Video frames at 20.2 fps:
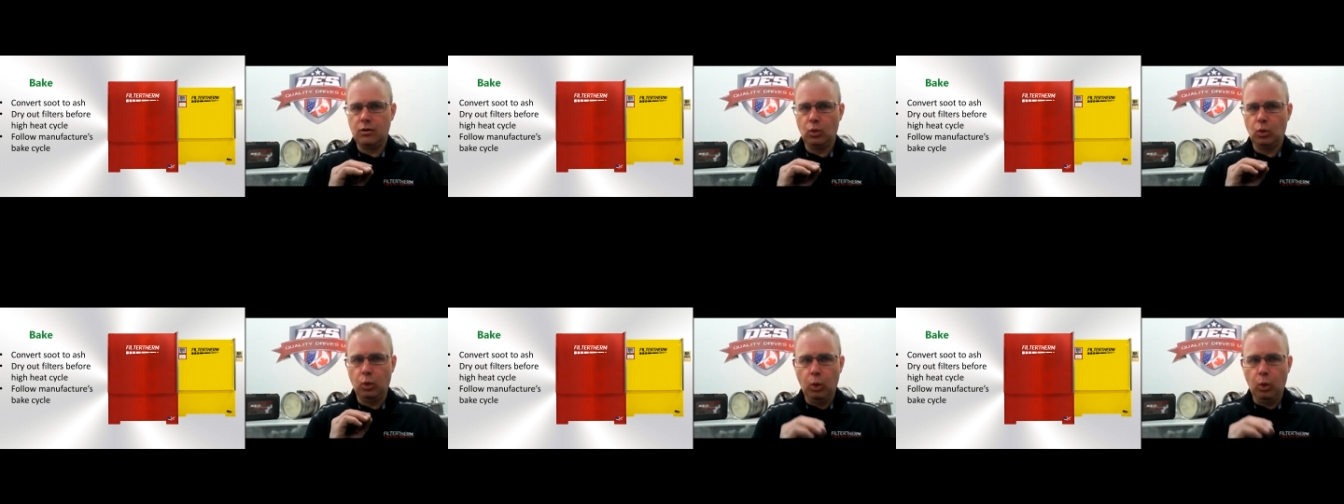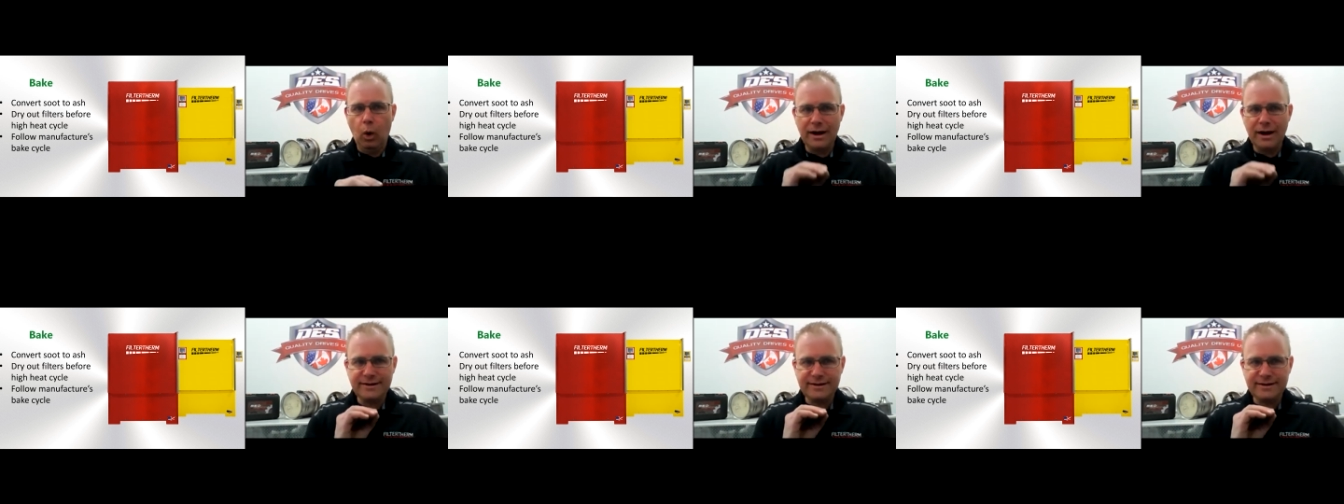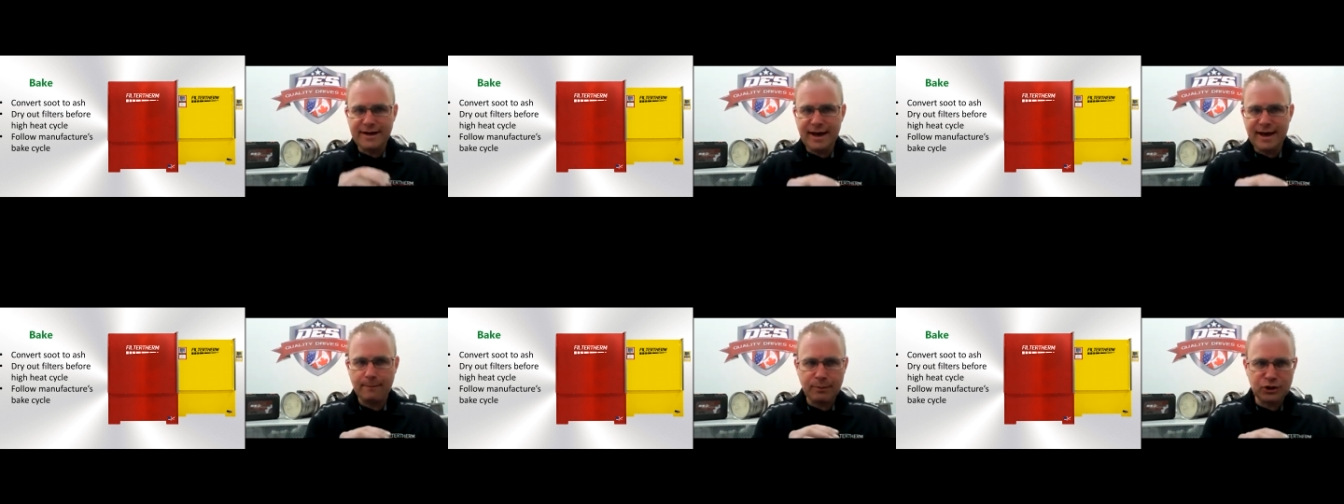what
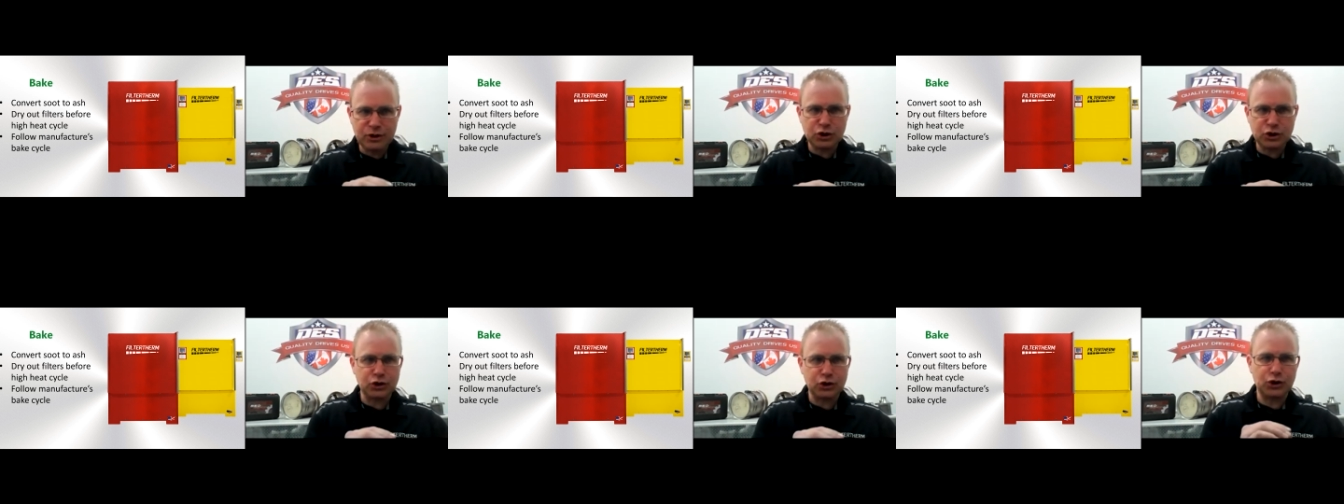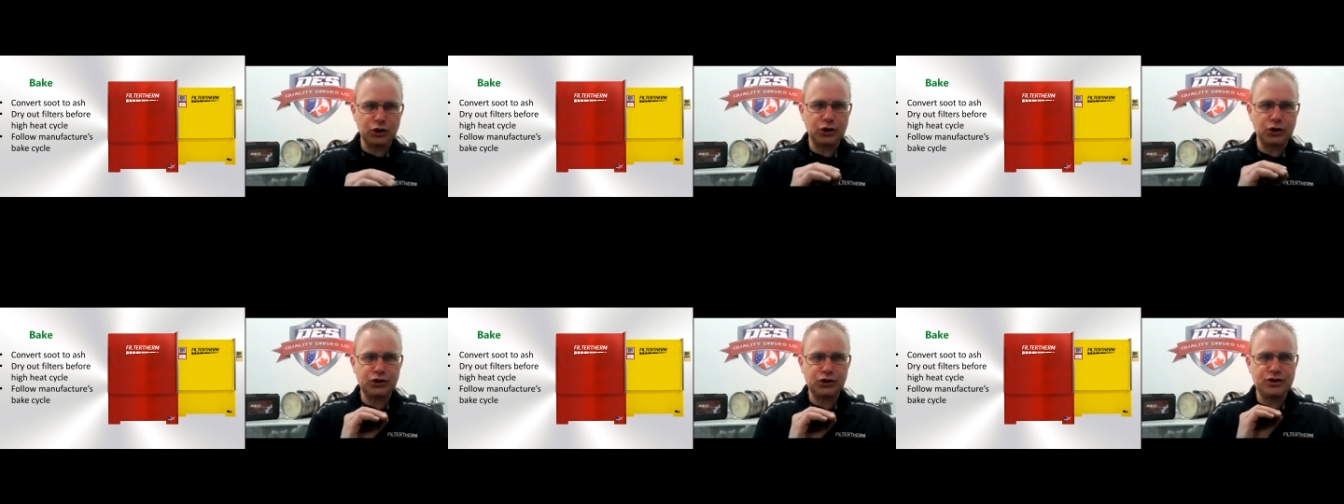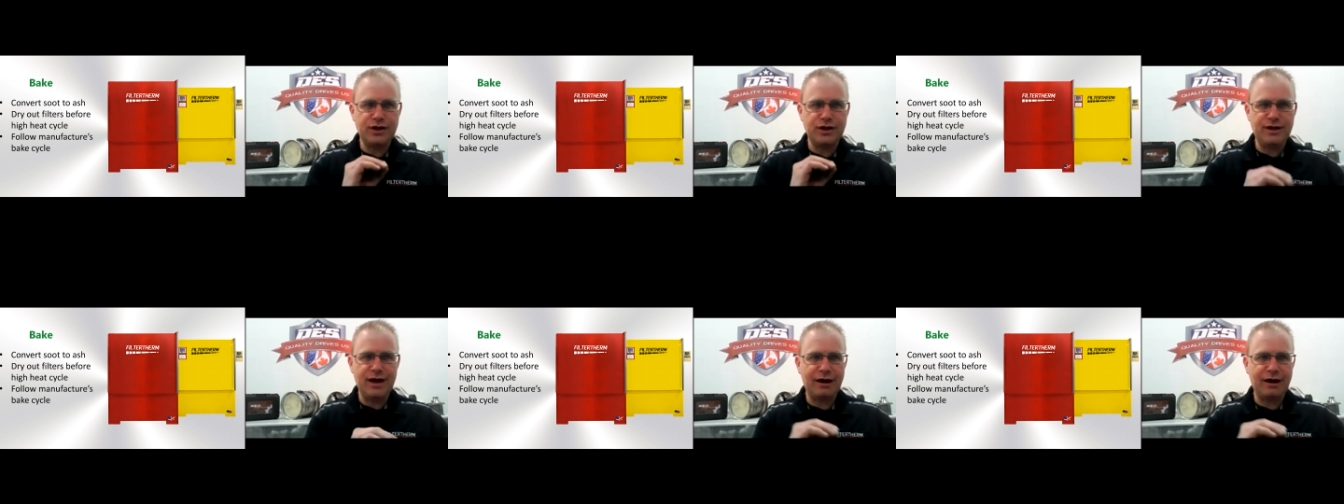temperatures
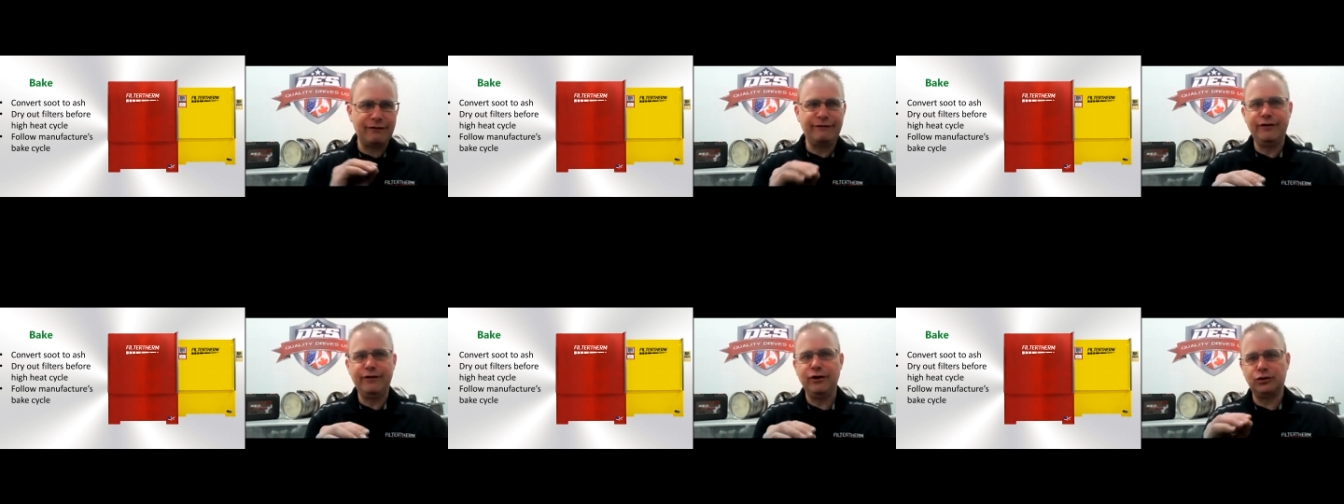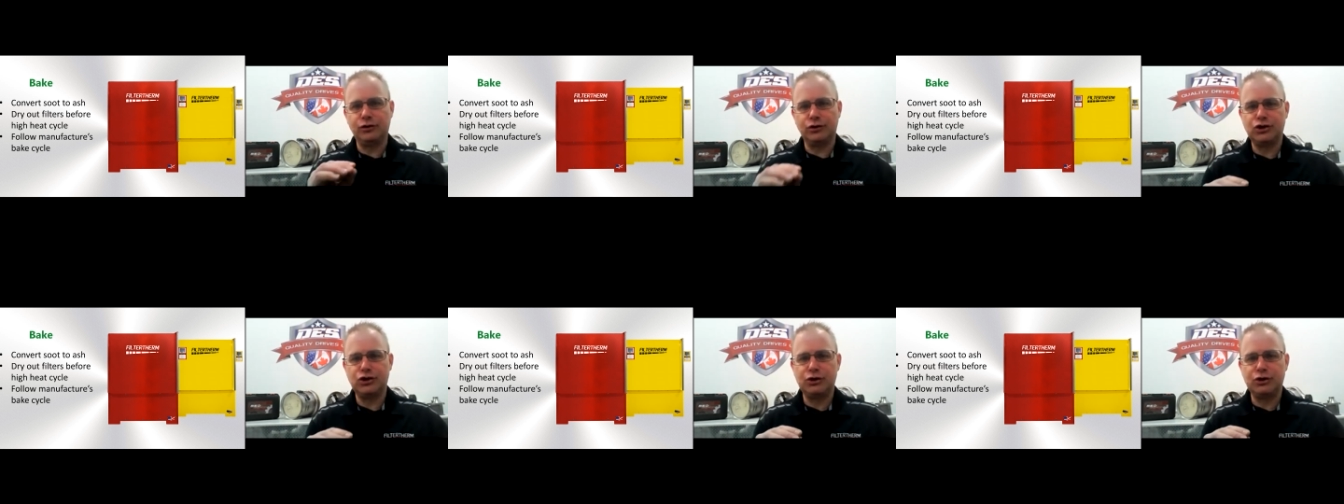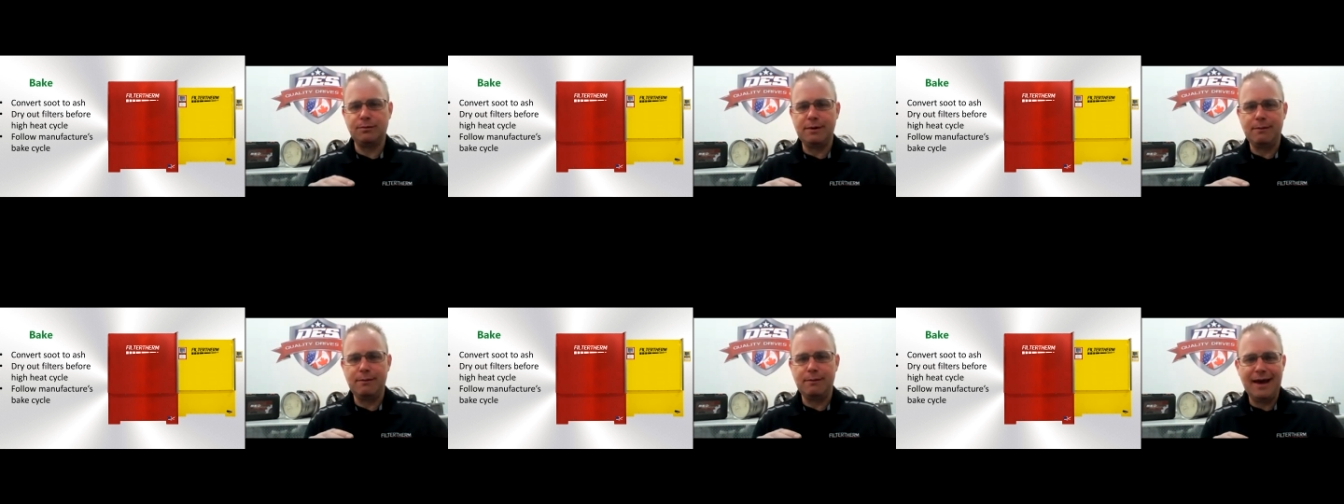their filters should
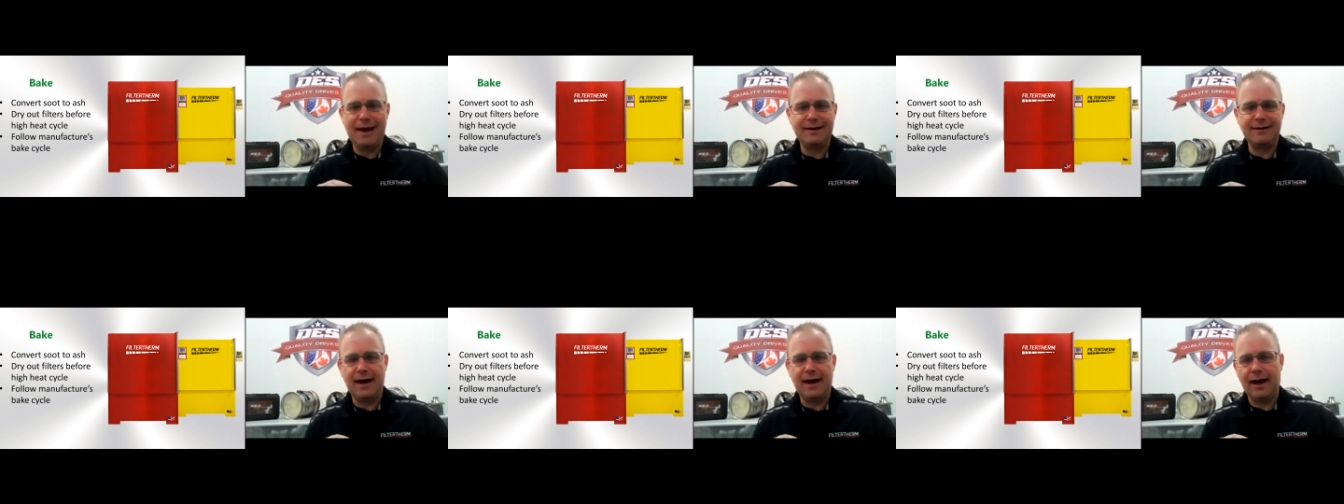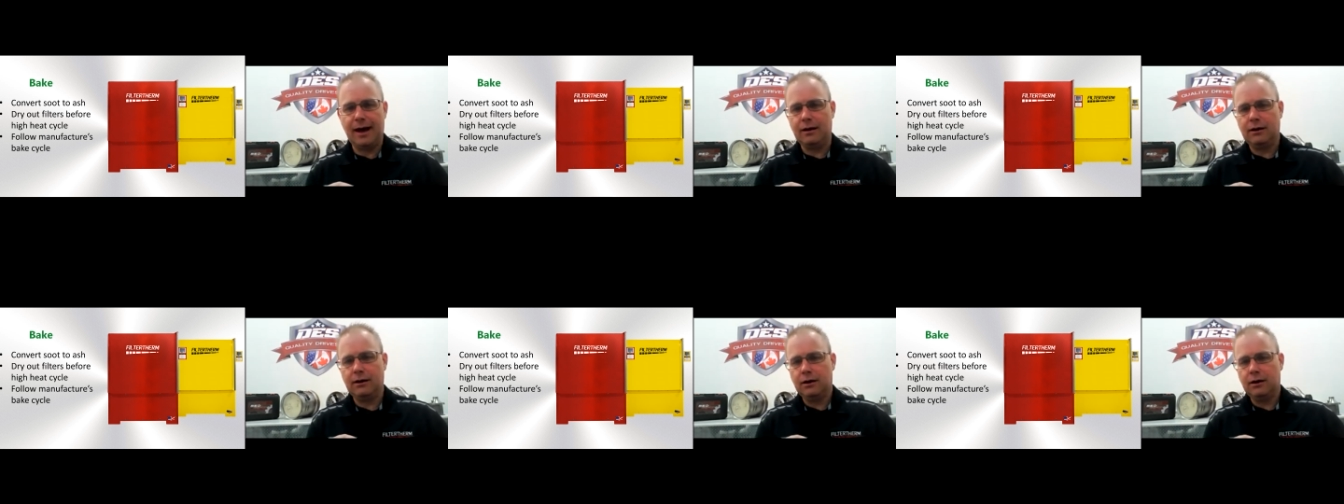be baked at,